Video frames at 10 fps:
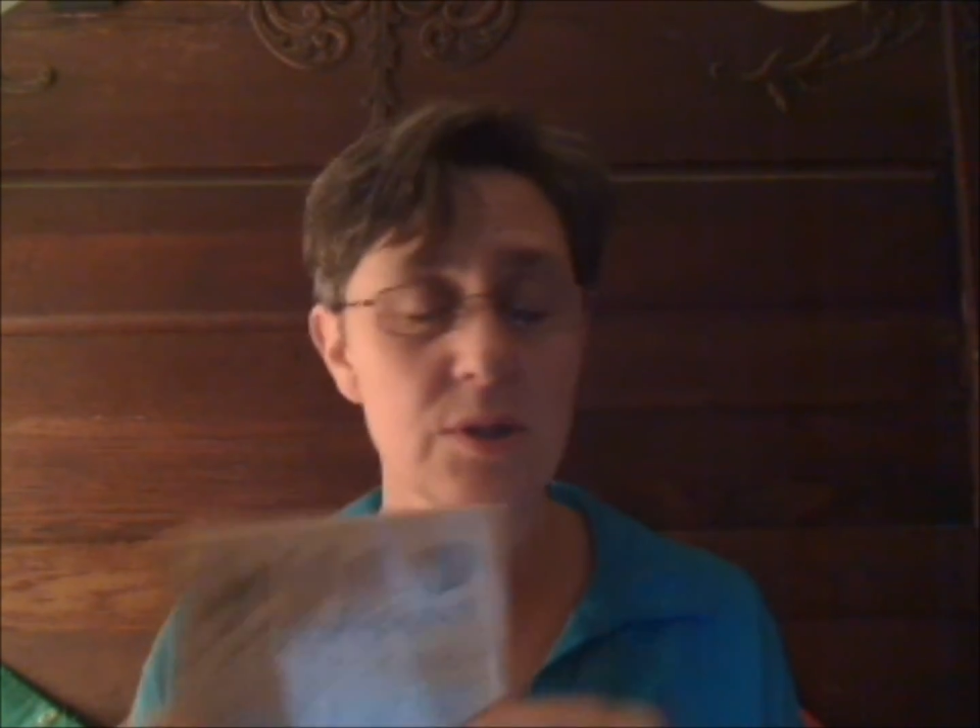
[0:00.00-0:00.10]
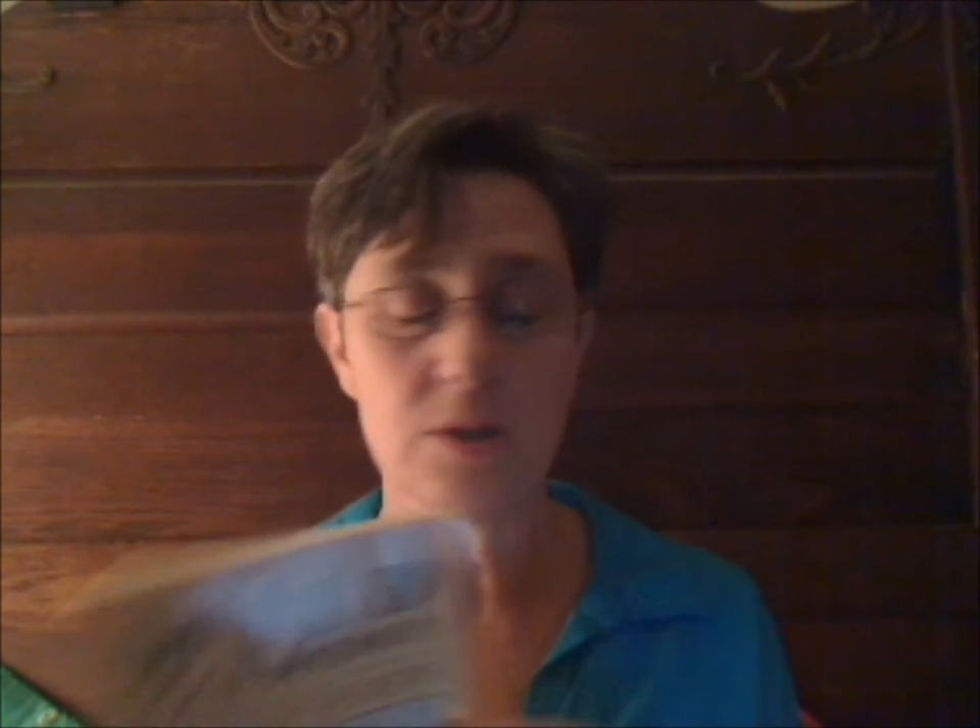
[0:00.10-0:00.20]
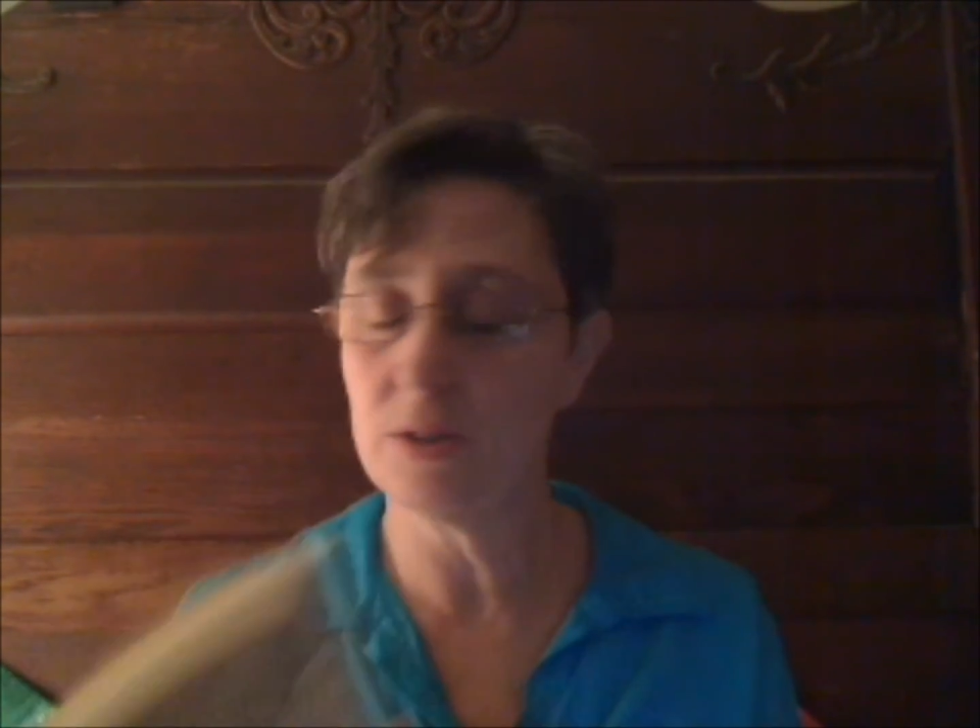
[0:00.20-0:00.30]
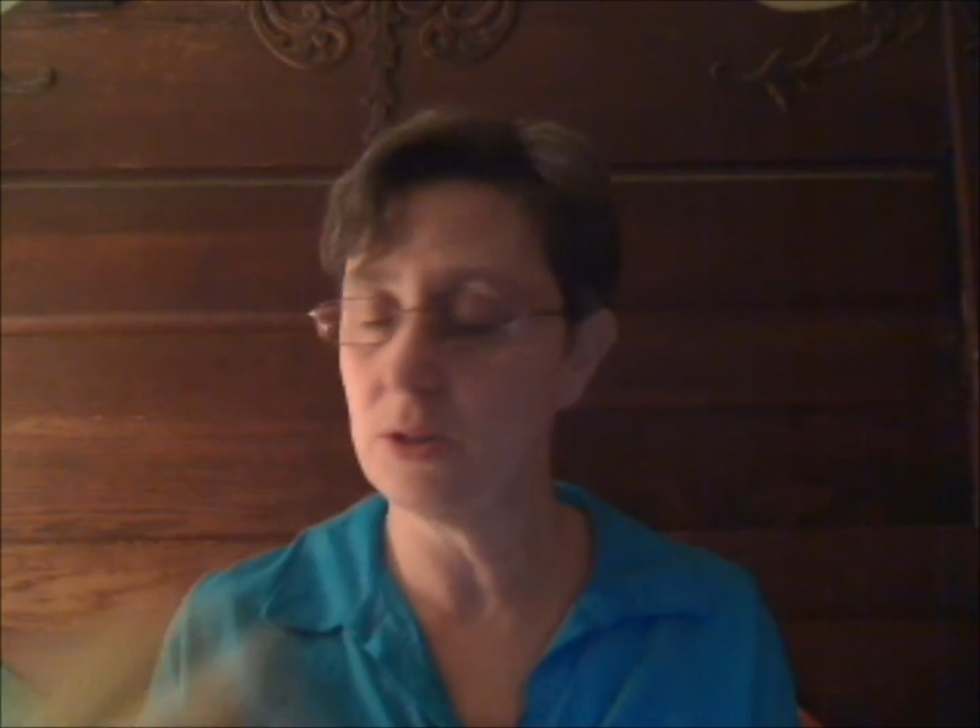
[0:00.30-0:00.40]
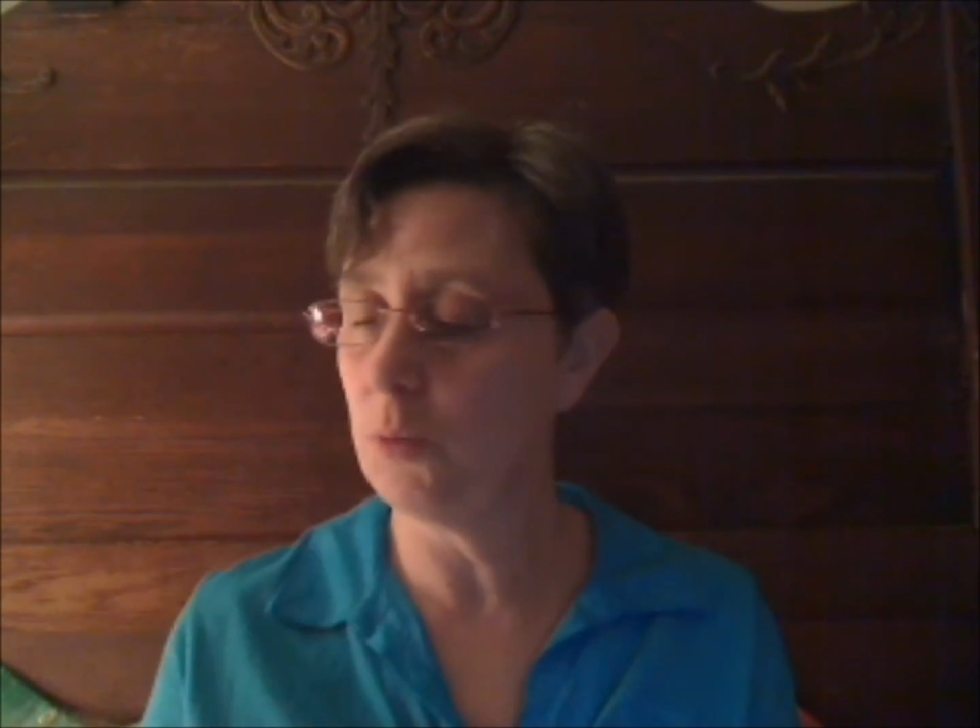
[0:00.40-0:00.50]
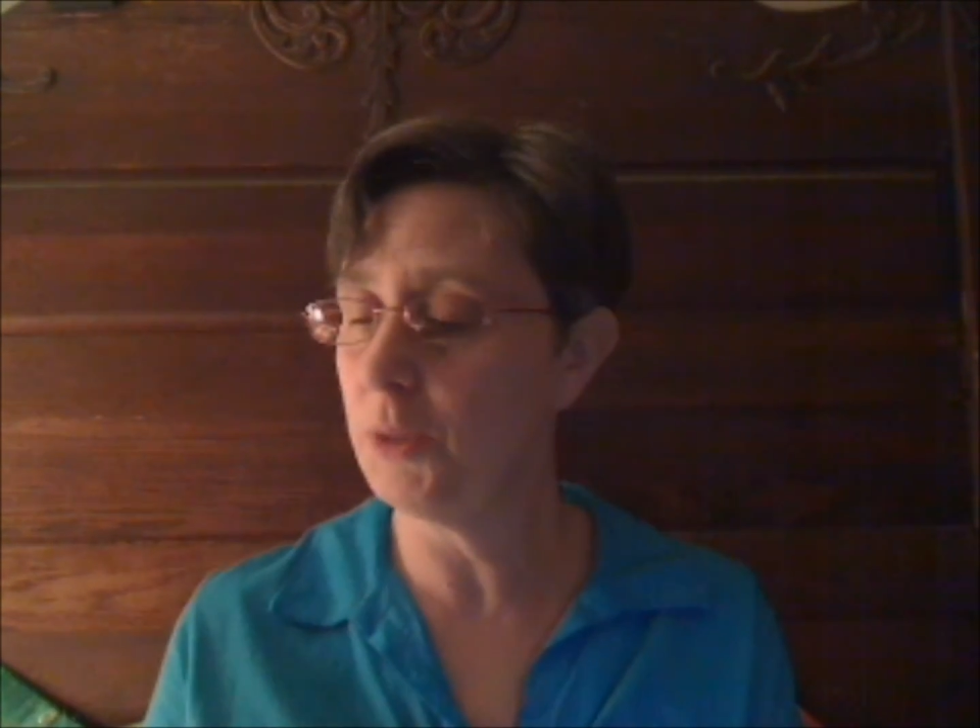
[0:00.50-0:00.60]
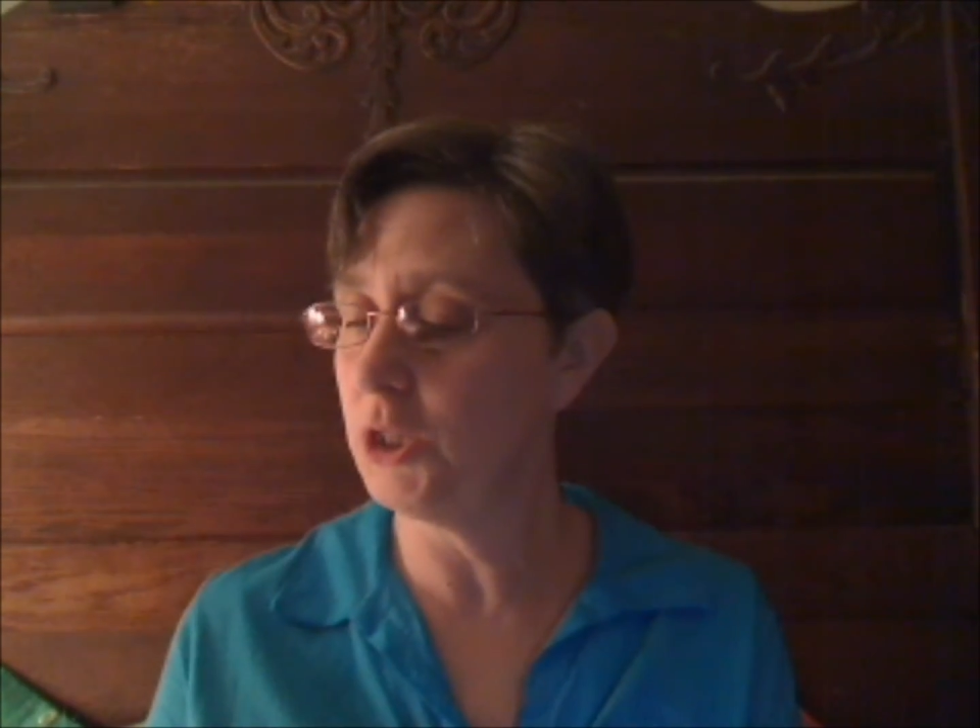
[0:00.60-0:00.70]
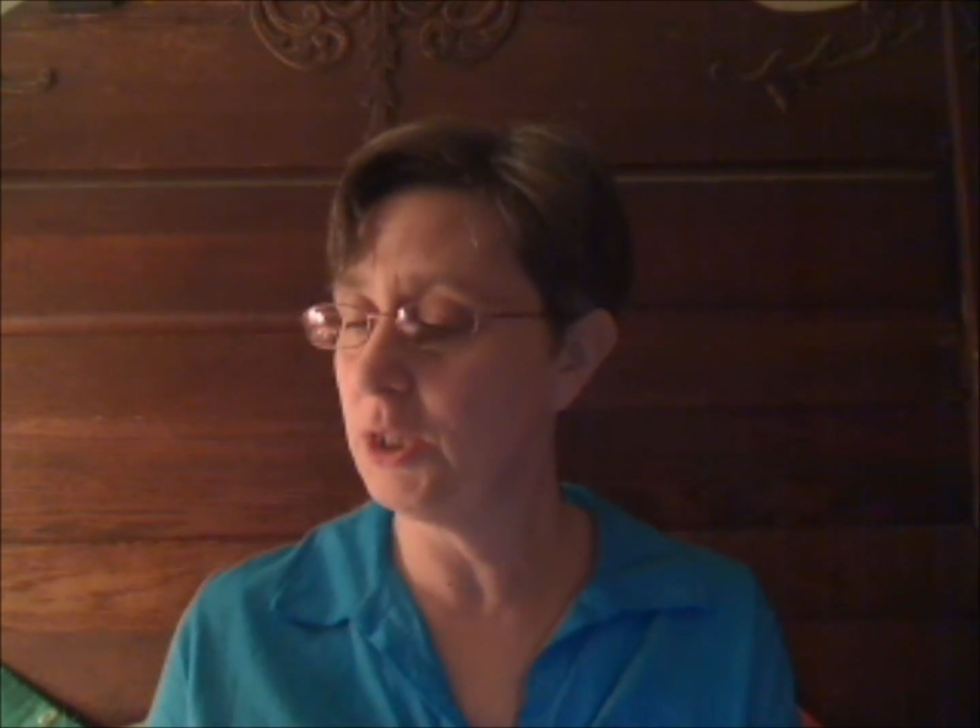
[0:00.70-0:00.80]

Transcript: into so much